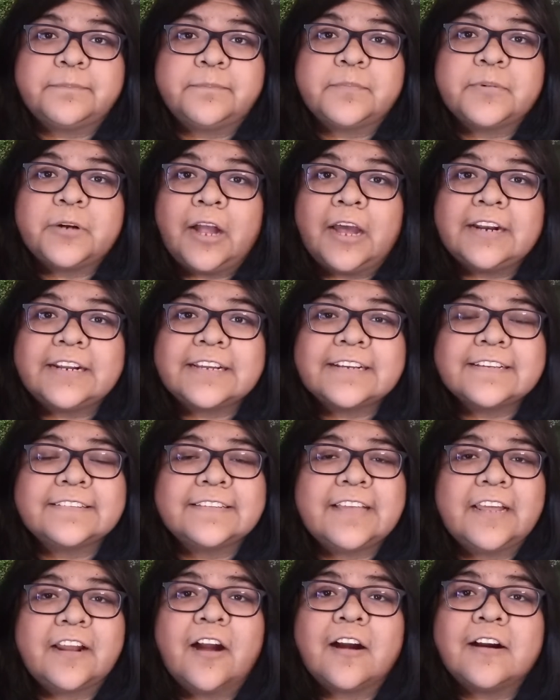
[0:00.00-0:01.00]
products
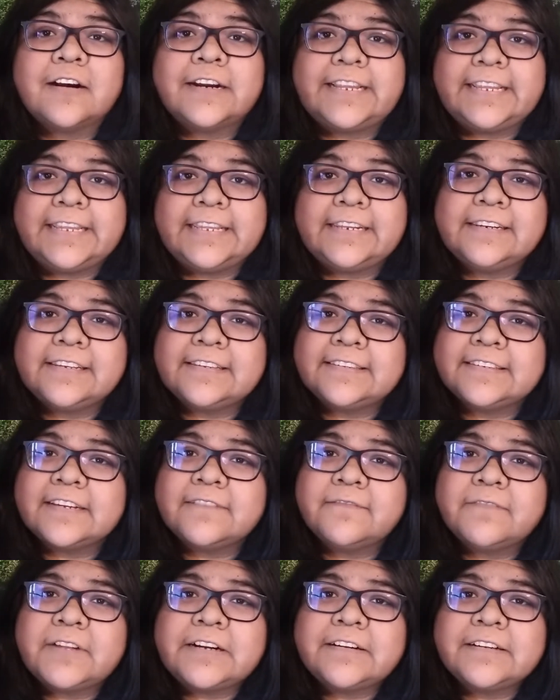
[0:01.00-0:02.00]
that are in the
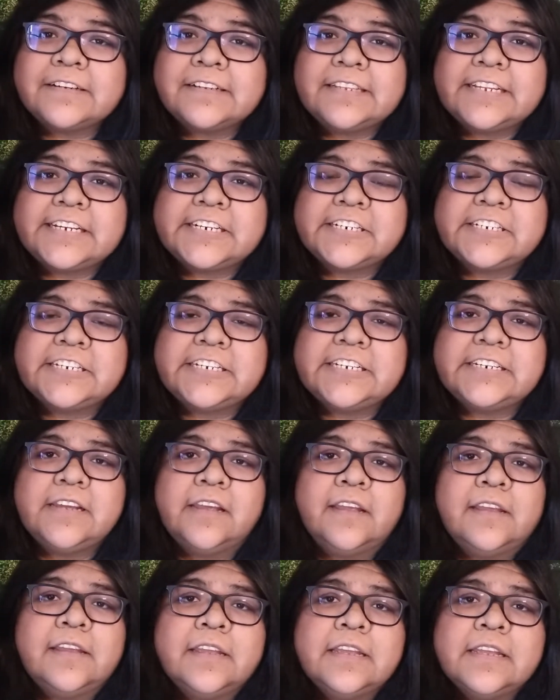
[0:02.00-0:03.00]
sunflower collection,
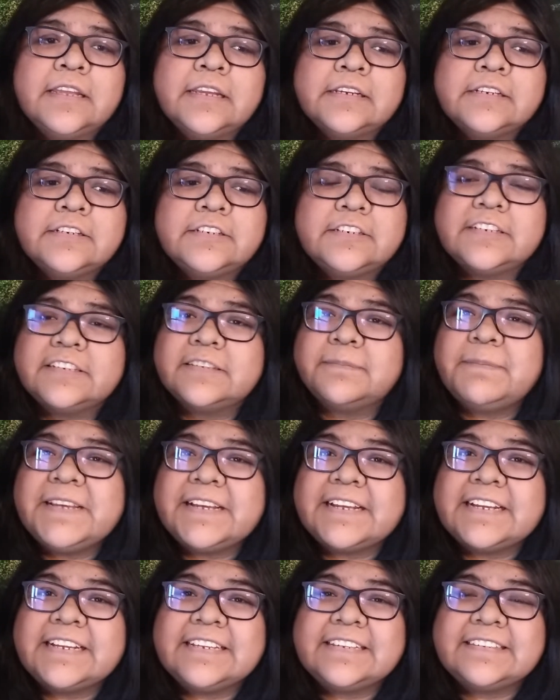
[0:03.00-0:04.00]
just
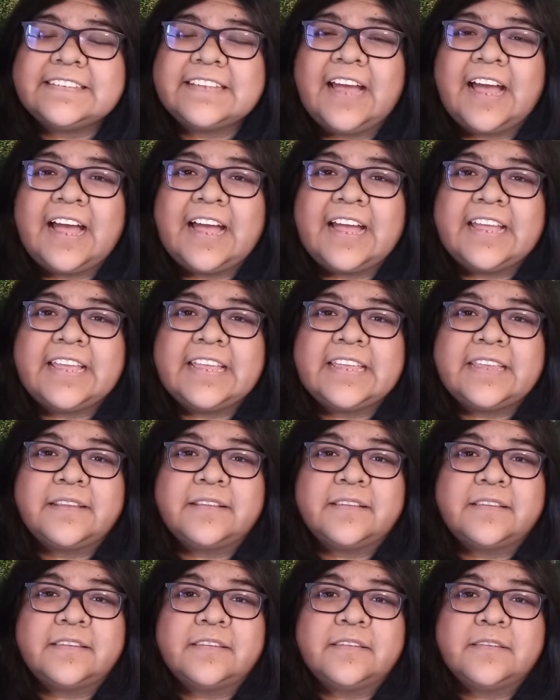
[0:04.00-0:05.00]
because
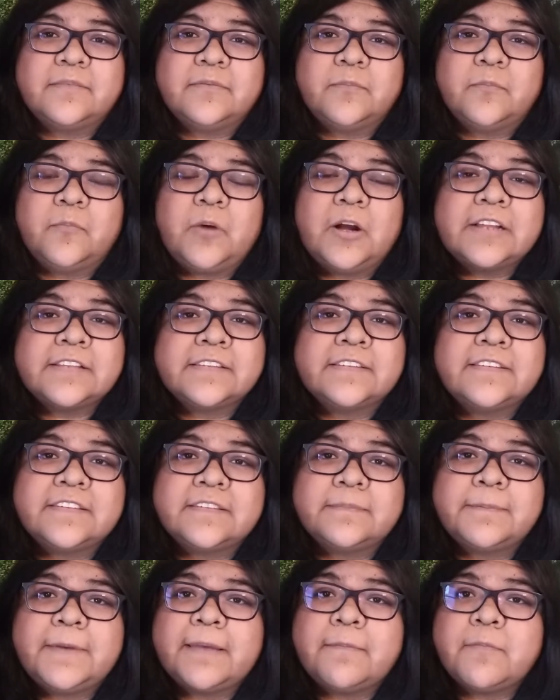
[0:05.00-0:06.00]
I want to
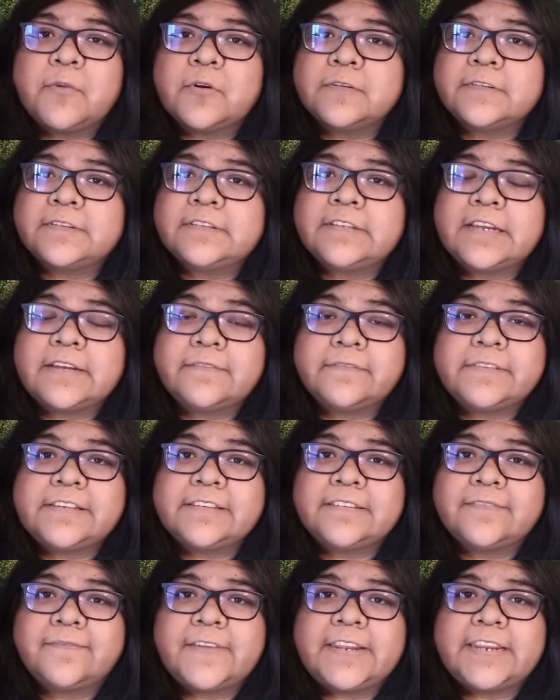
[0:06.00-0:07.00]
spend most of
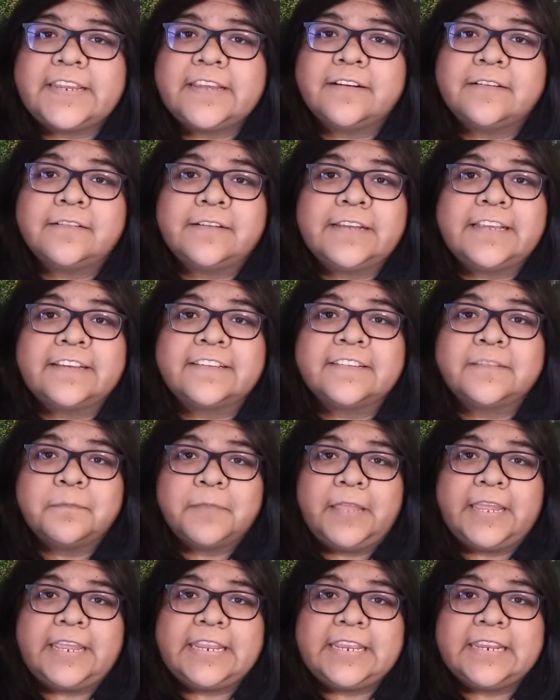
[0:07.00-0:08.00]
this video
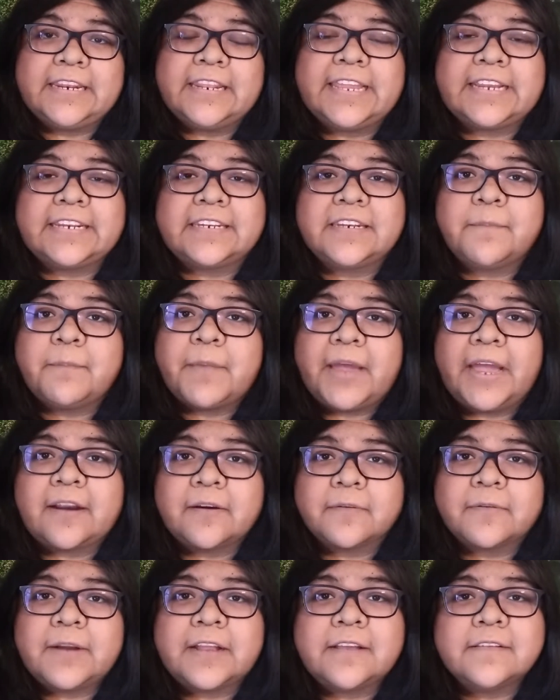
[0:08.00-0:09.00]
explaining like the
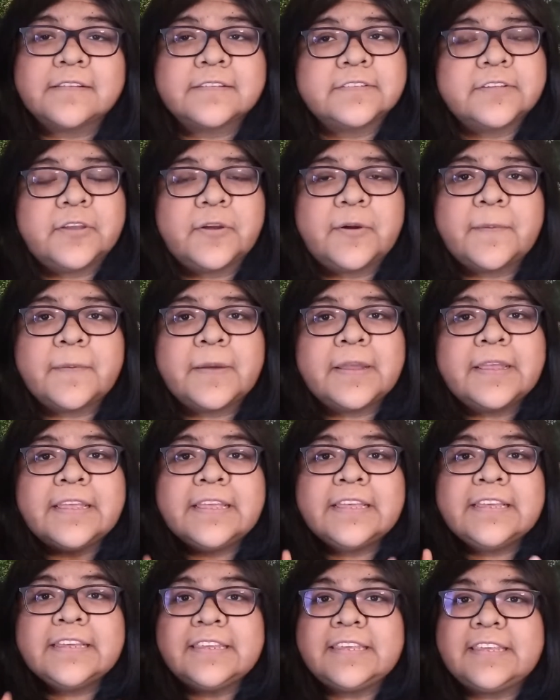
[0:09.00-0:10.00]
background. So
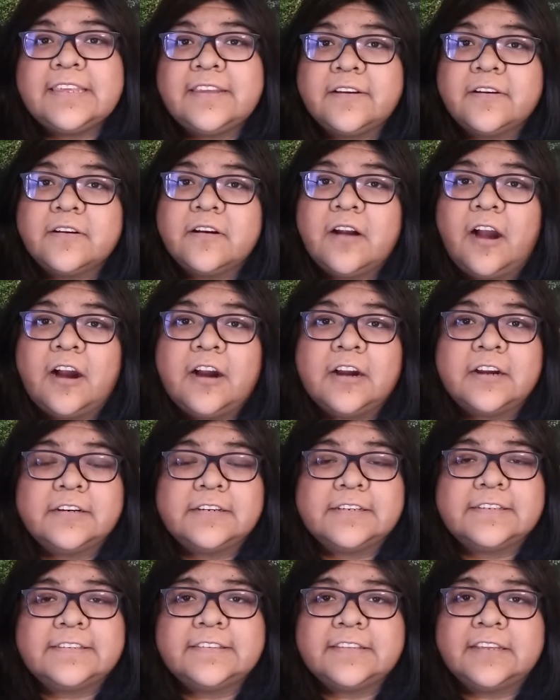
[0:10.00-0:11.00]
here are
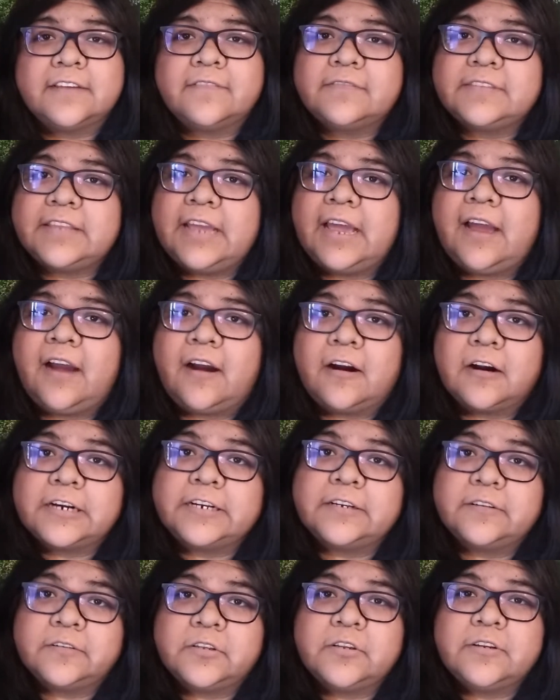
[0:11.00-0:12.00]
the stuff that are
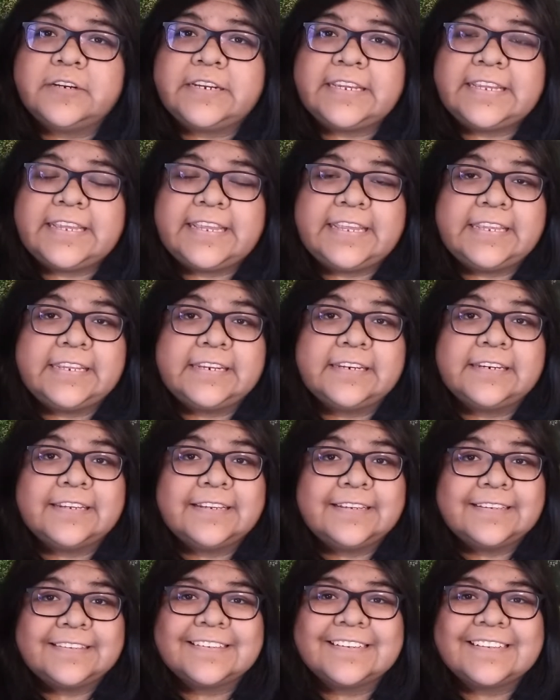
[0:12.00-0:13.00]
included in
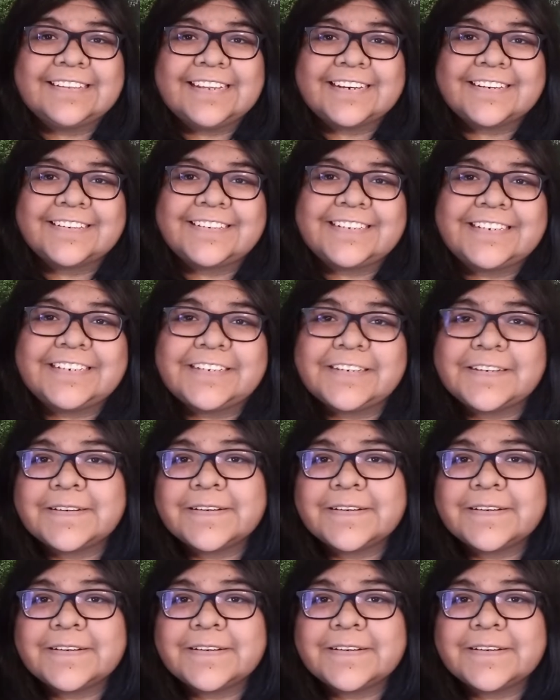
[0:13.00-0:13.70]
this collection.